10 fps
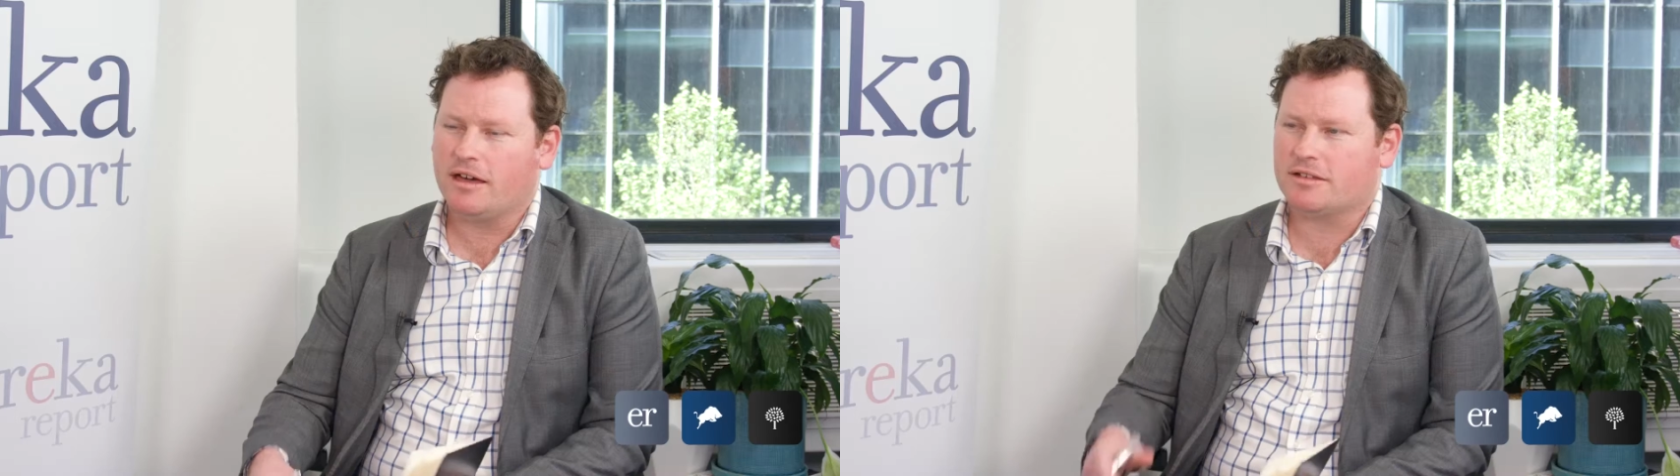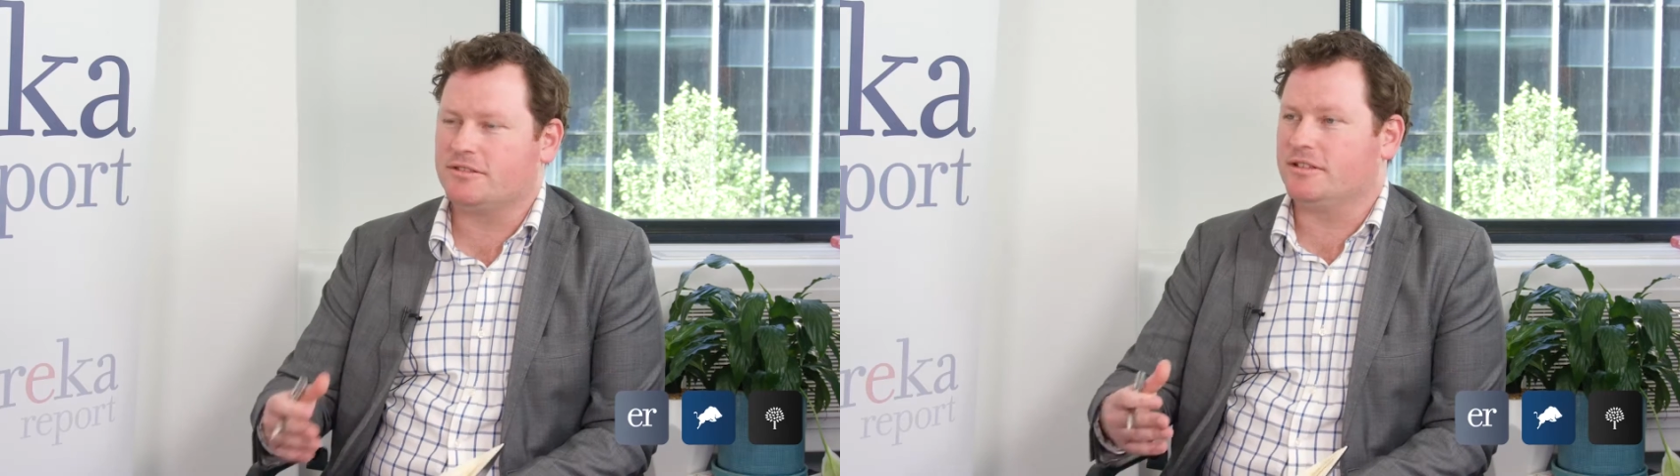
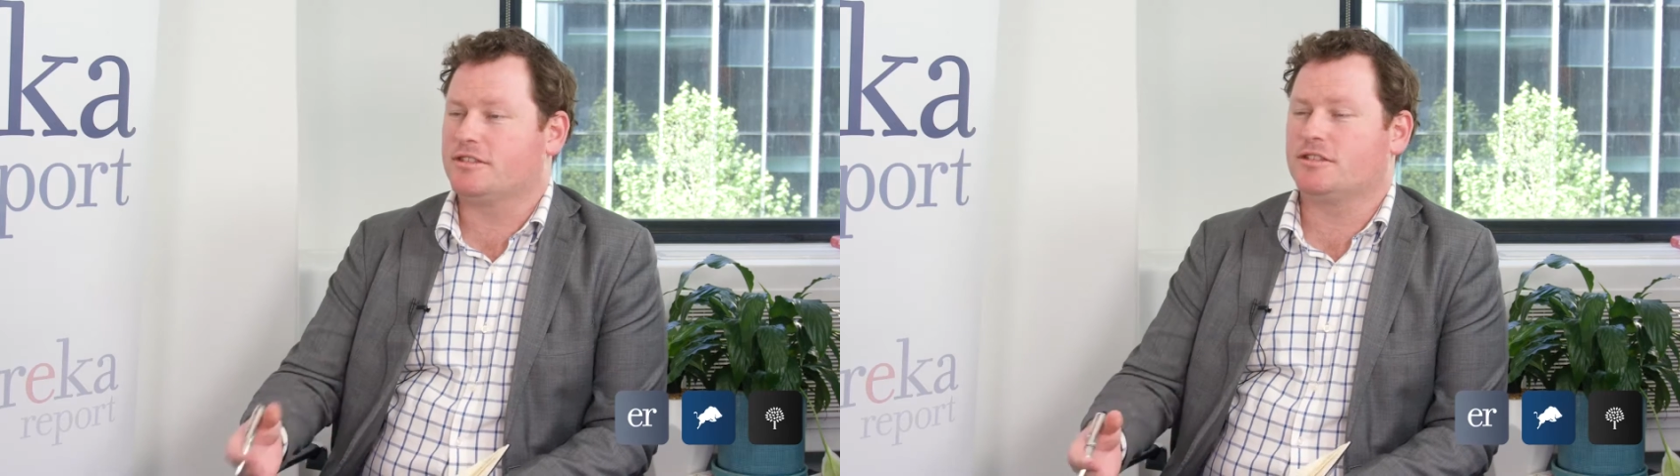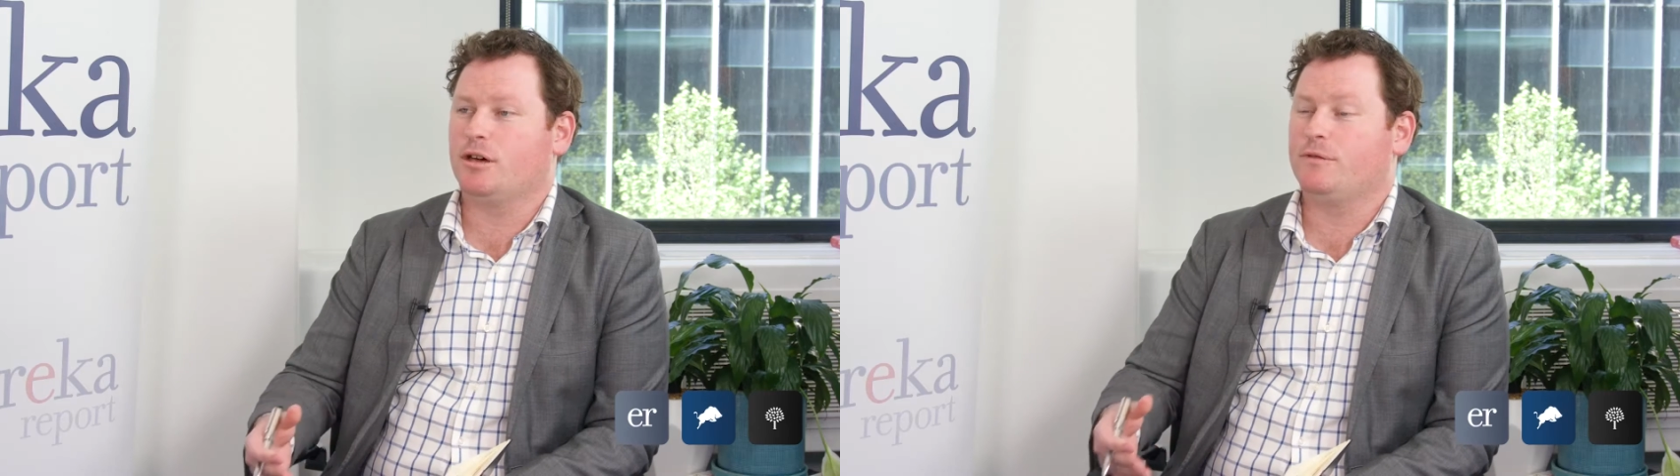
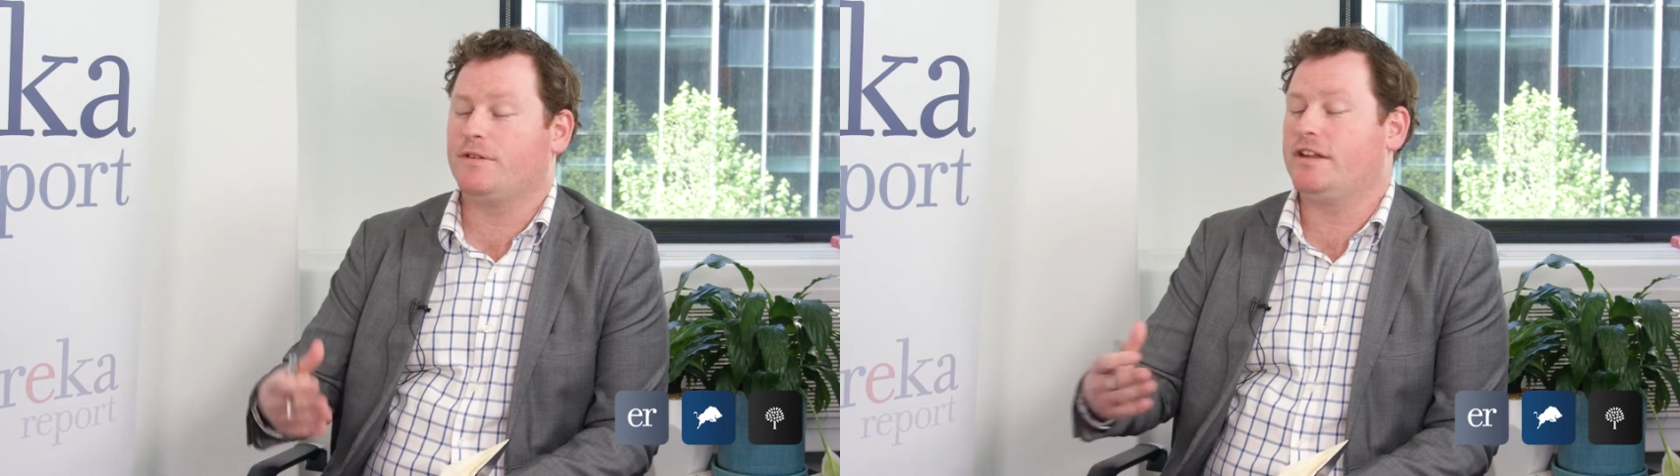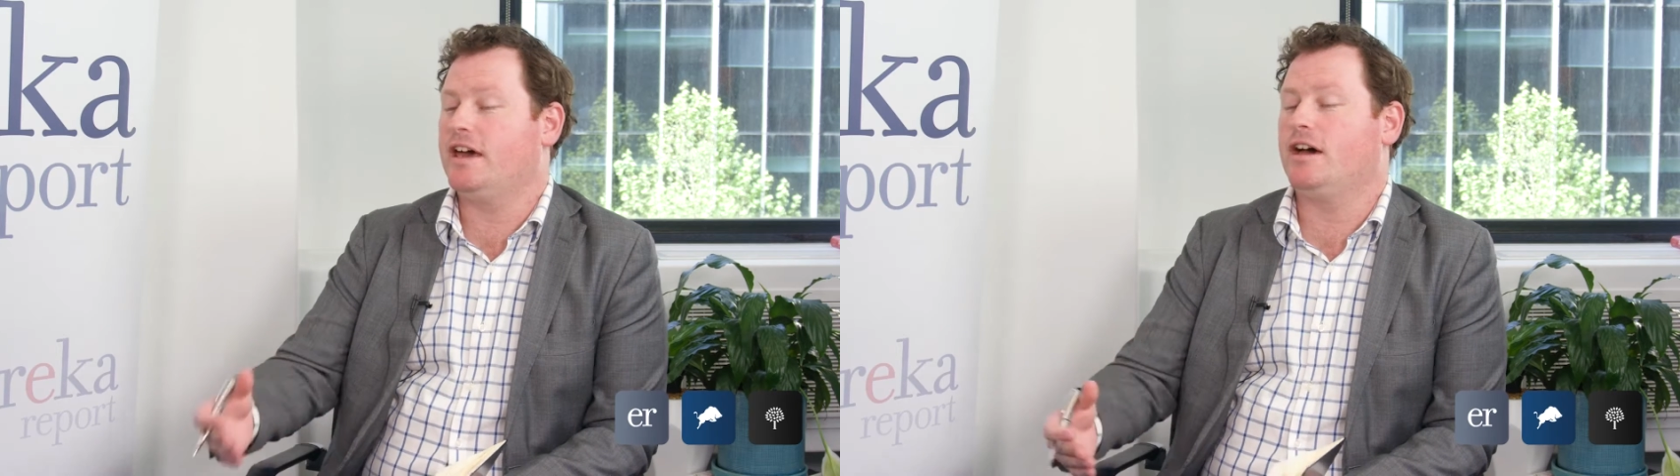Excellent. So
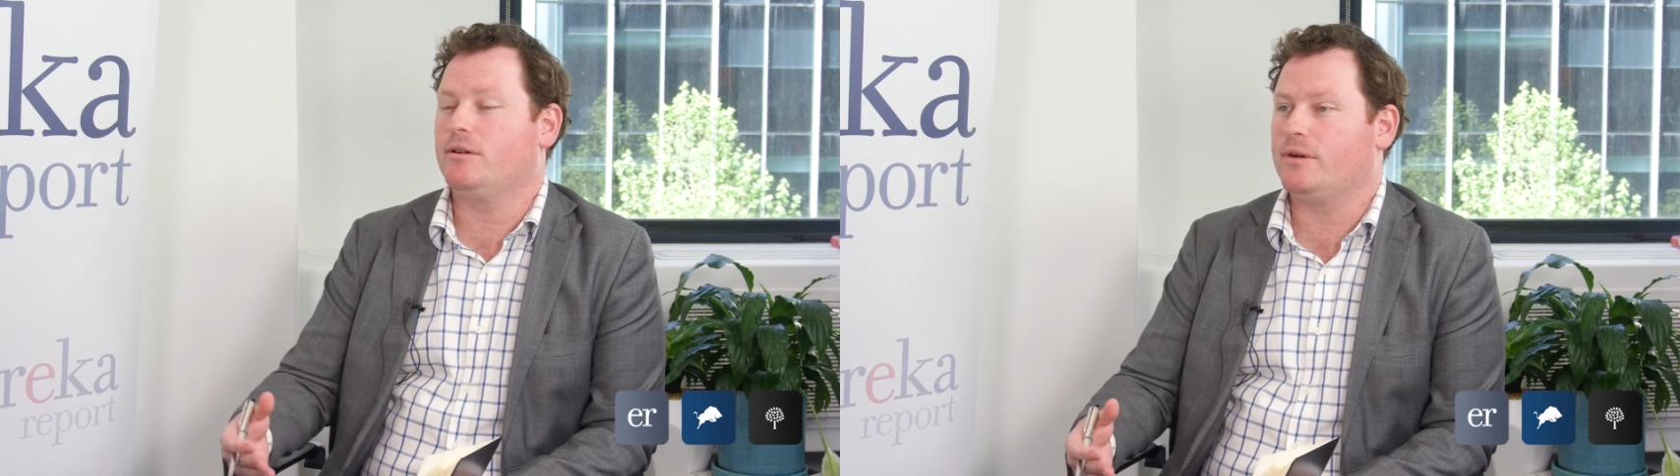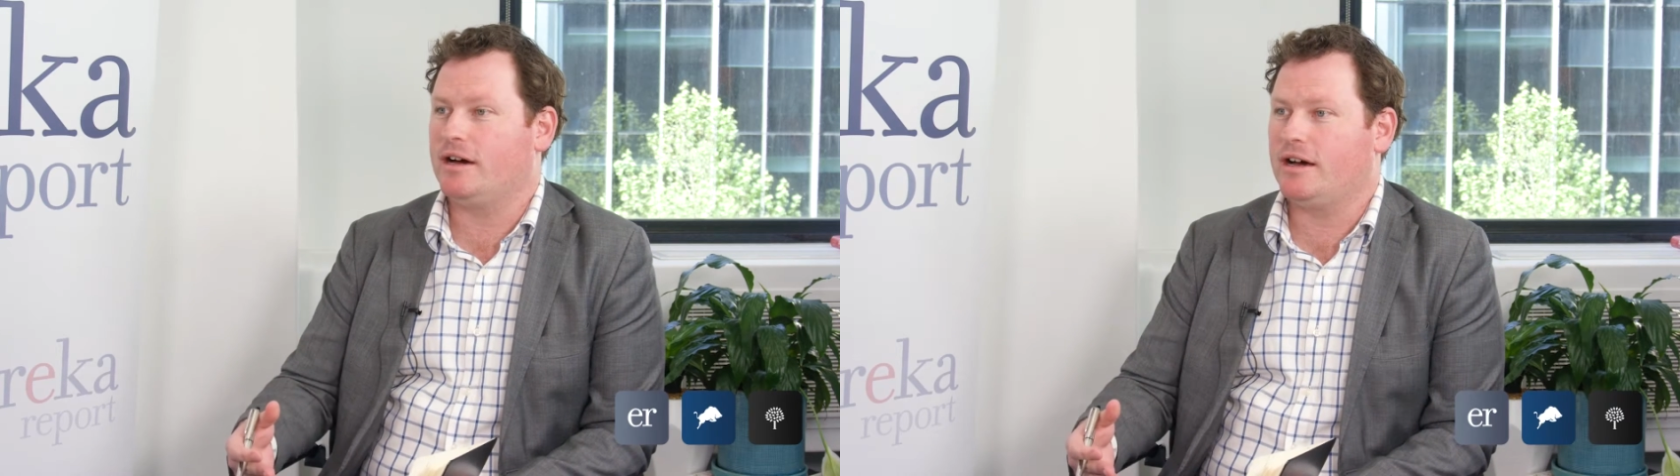for now,